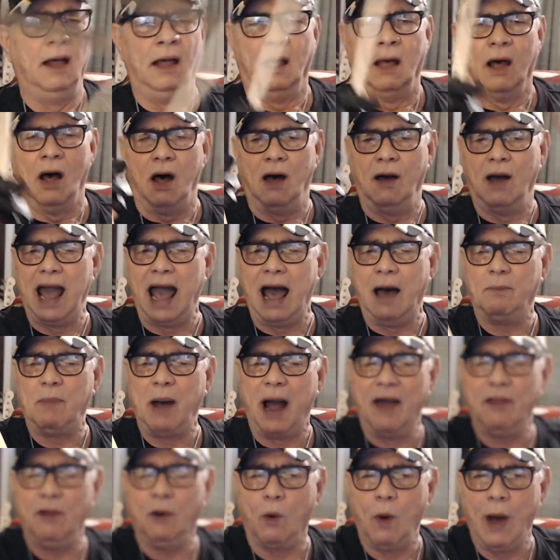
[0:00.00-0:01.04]
Oh, yeah, by
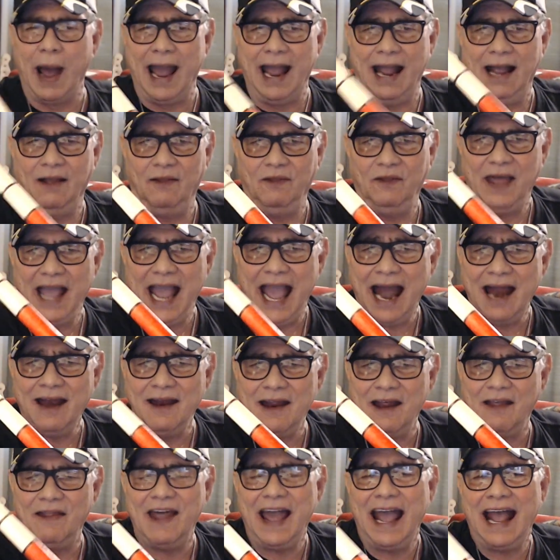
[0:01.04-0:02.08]
the way, the end of
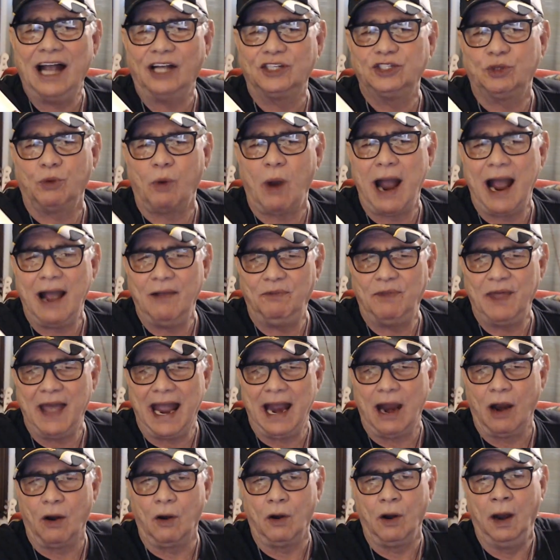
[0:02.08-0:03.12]
this right
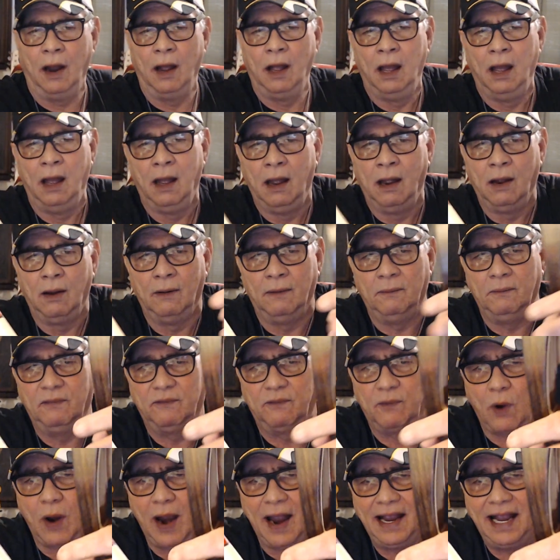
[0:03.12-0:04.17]
there, before
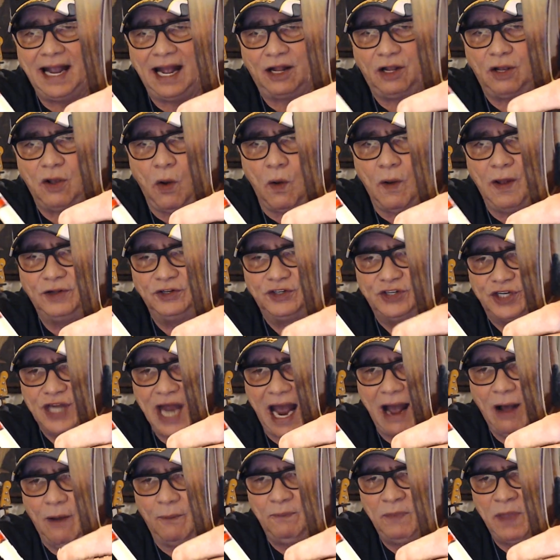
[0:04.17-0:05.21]
I get going,
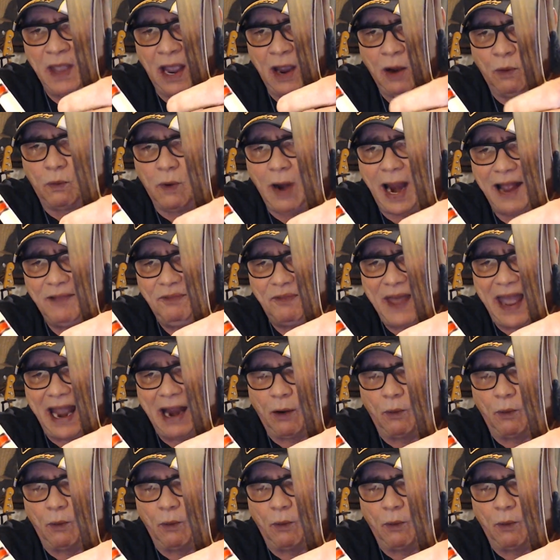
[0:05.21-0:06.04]
stout, right there, where